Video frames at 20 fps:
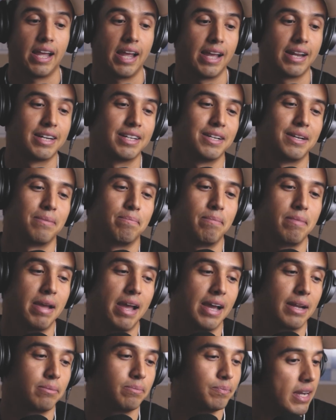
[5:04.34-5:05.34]
And
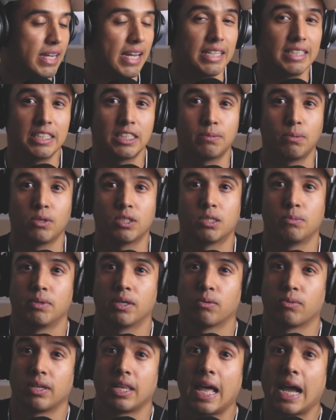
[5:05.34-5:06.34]
man, I guess it's supposed to
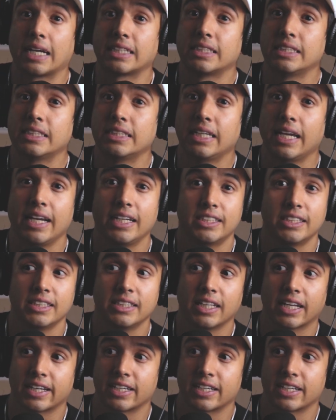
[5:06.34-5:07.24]
be a relaxing agent,